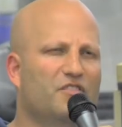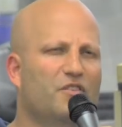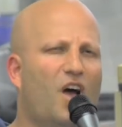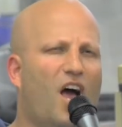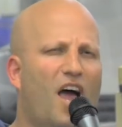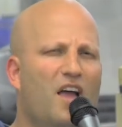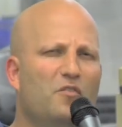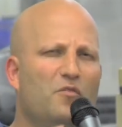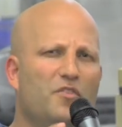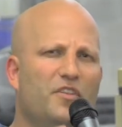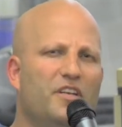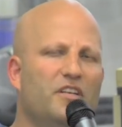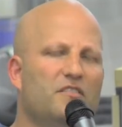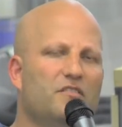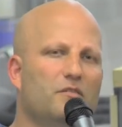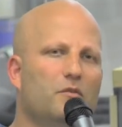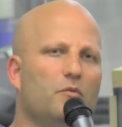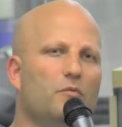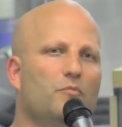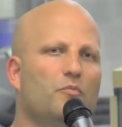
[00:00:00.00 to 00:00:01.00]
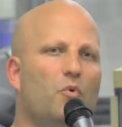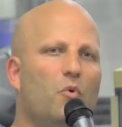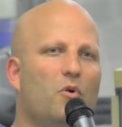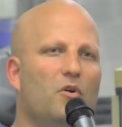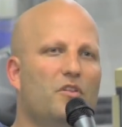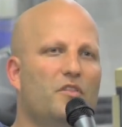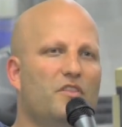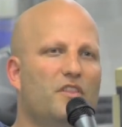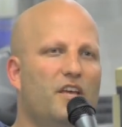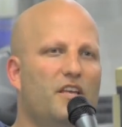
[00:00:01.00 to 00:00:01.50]
So I don't think it's so
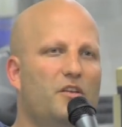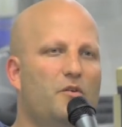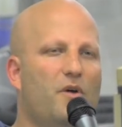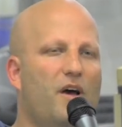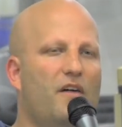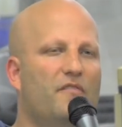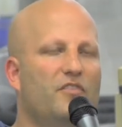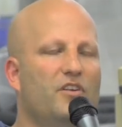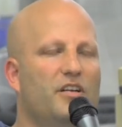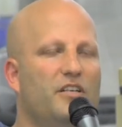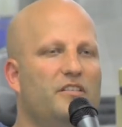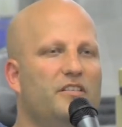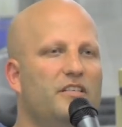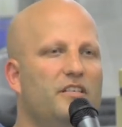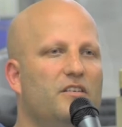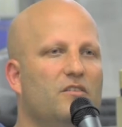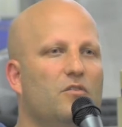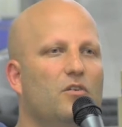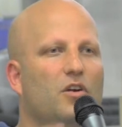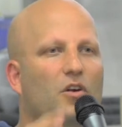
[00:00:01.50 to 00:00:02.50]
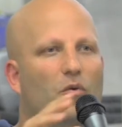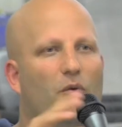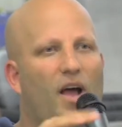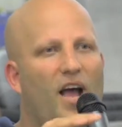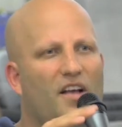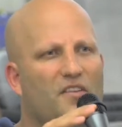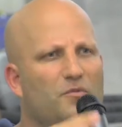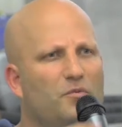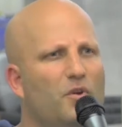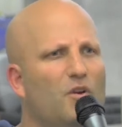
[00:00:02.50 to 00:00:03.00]
important that you have an idea or a
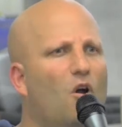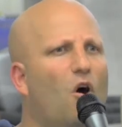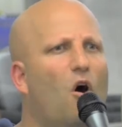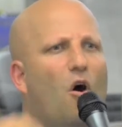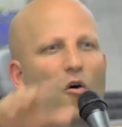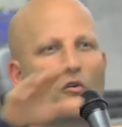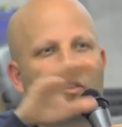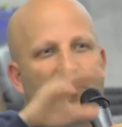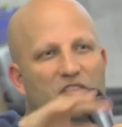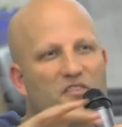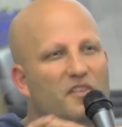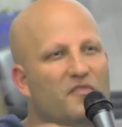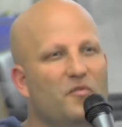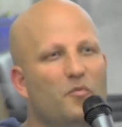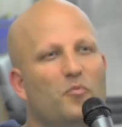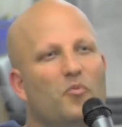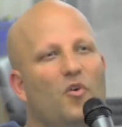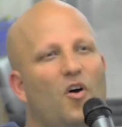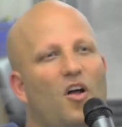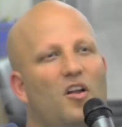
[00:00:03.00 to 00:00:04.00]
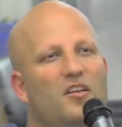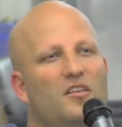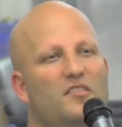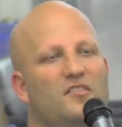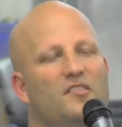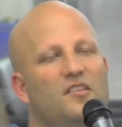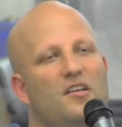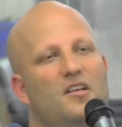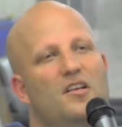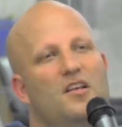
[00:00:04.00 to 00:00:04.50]
grasp on all these different
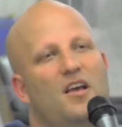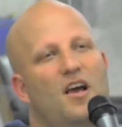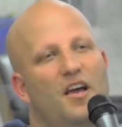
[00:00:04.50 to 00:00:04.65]
products.